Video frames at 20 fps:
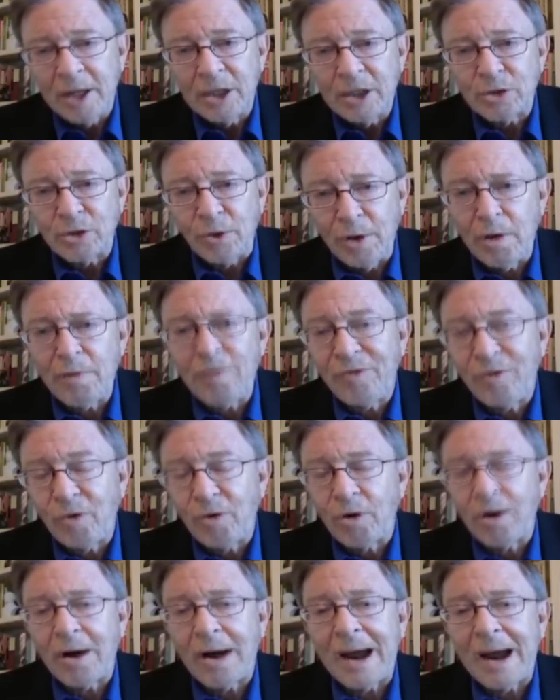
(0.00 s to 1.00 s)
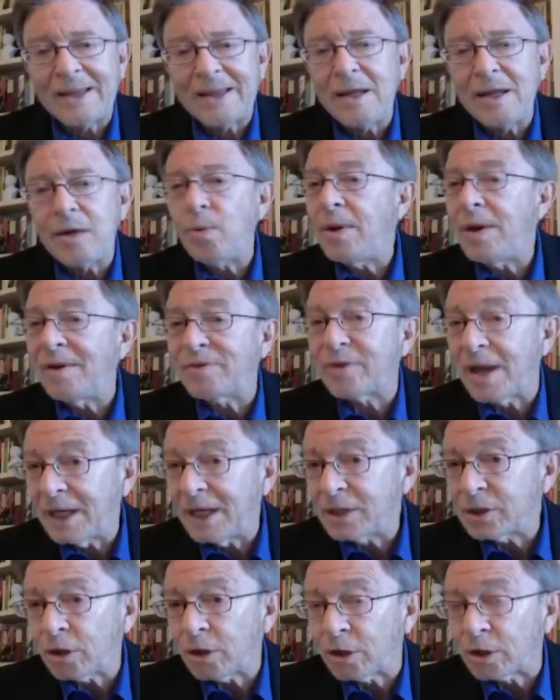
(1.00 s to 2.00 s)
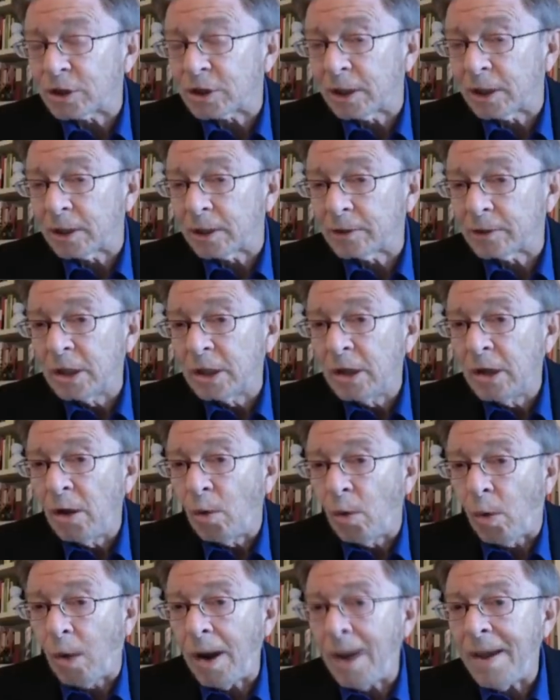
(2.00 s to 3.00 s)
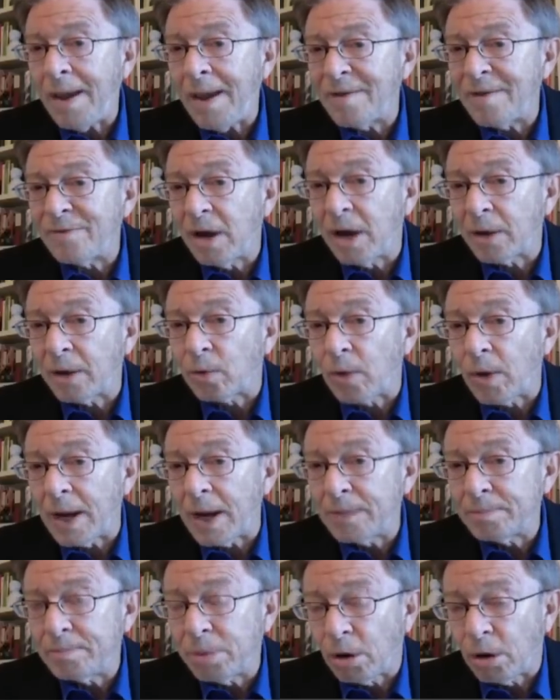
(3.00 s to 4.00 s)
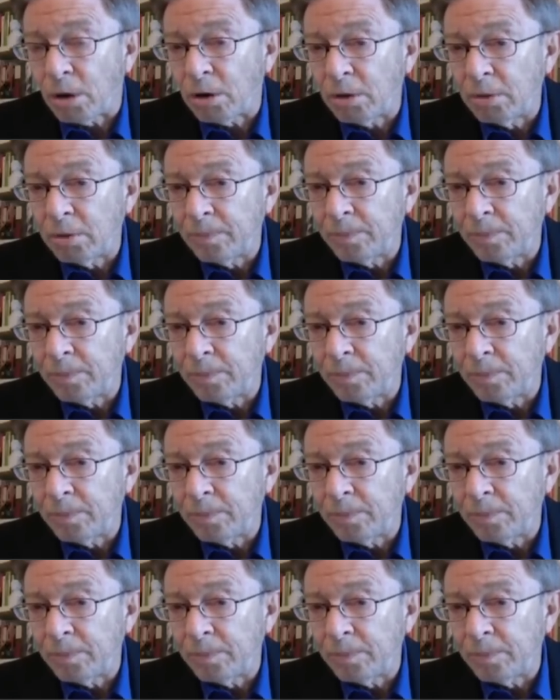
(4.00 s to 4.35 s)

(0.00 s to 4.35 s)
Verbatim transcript: So therefore, I think we have to ask ourselves, why have not Rand Paul